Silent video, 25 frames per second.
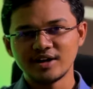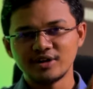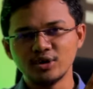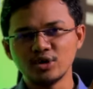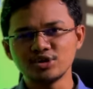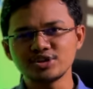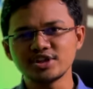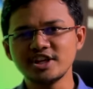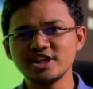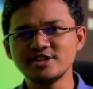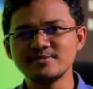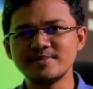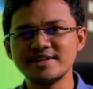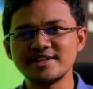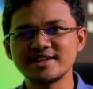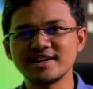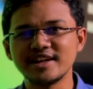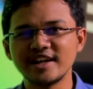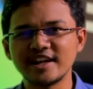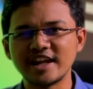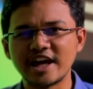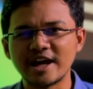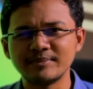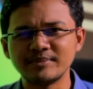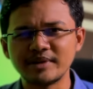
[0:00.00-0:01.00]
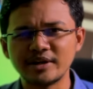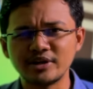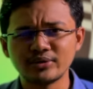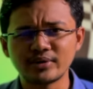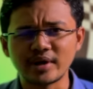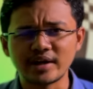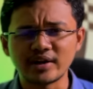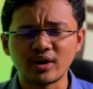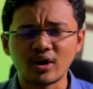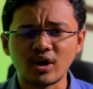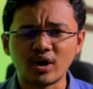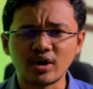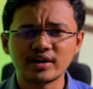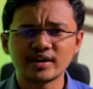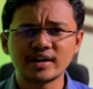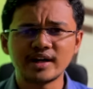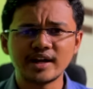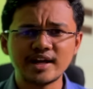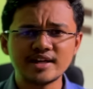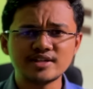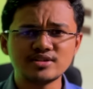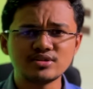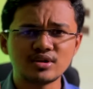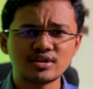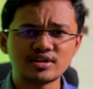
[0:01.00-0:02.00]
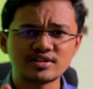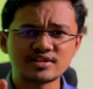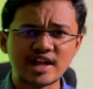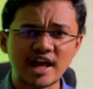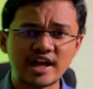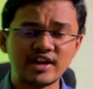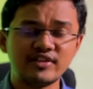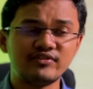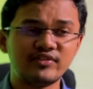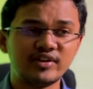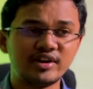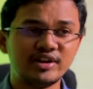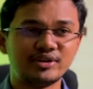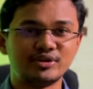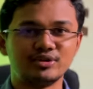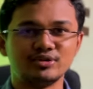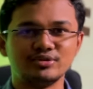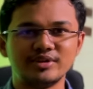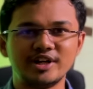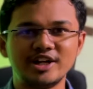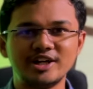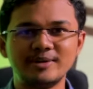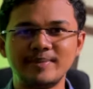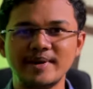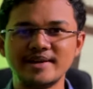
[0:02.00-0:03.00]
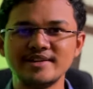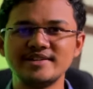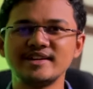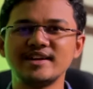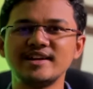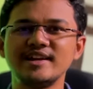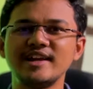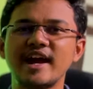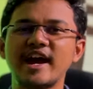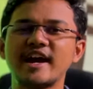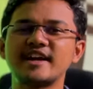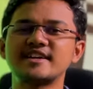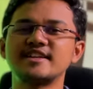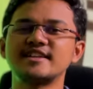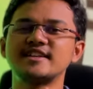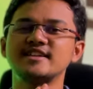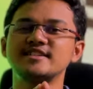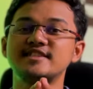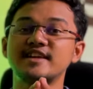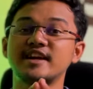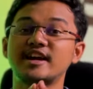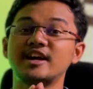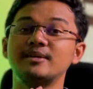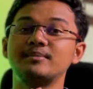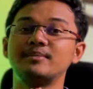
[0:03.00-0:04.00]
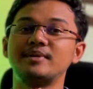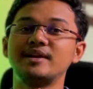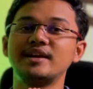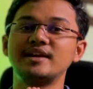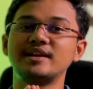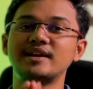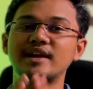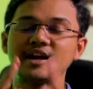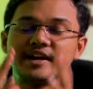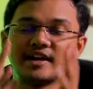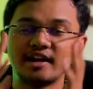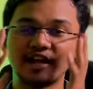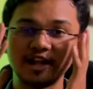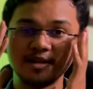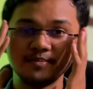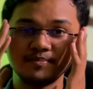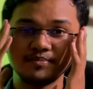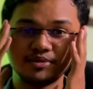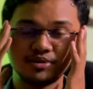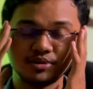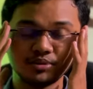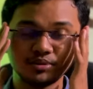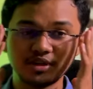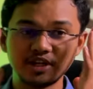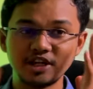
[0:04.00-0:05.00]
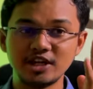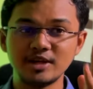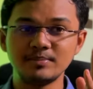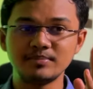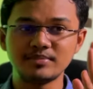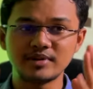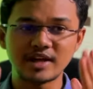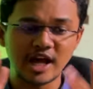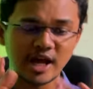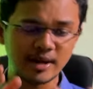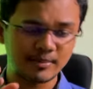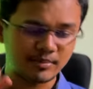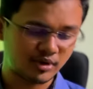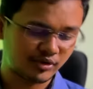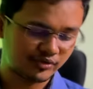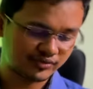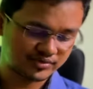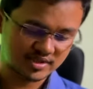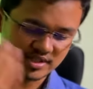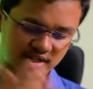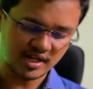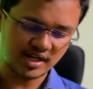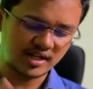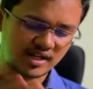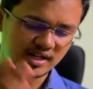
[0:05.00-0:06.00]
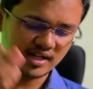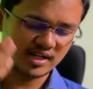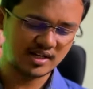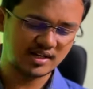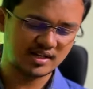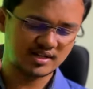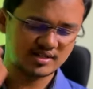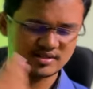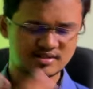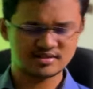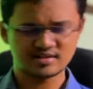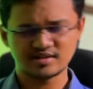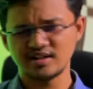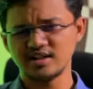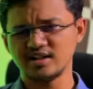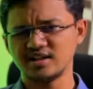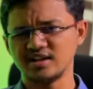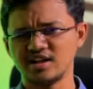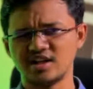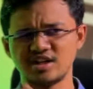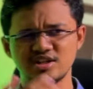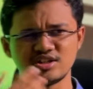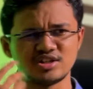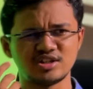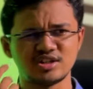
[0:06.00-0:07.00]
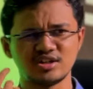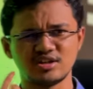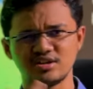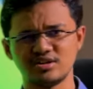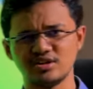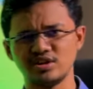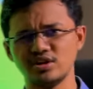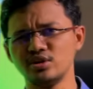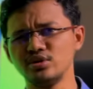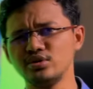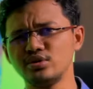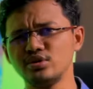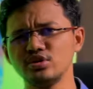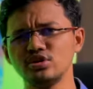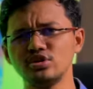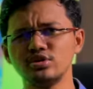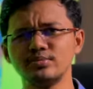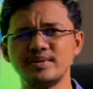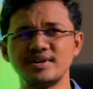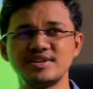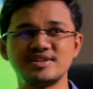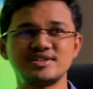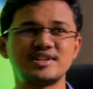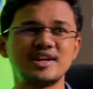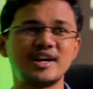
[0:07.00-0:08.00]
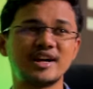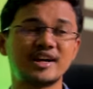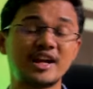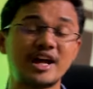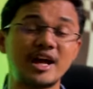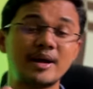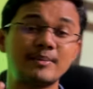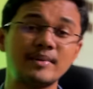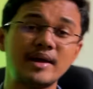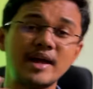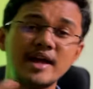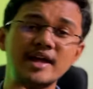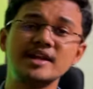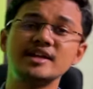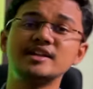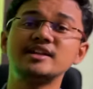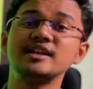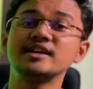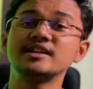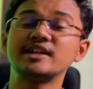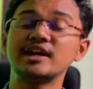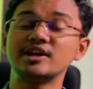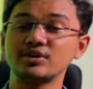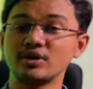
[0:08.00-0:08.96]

notion is basically an app that you can organize your life into it basically acts as a second brain and helps you keep tab of studies recreation youtube instagram anything that